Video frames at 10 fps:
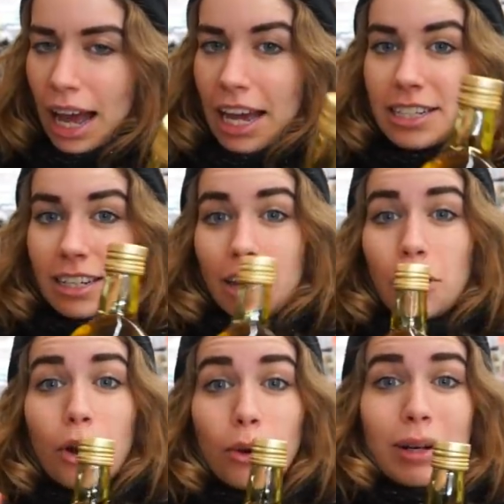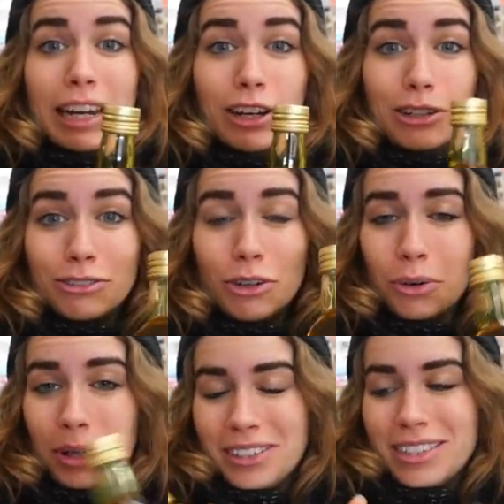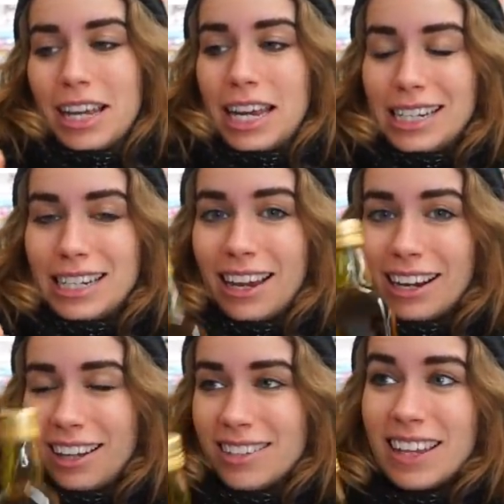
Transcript: And I only go for oils in a glass.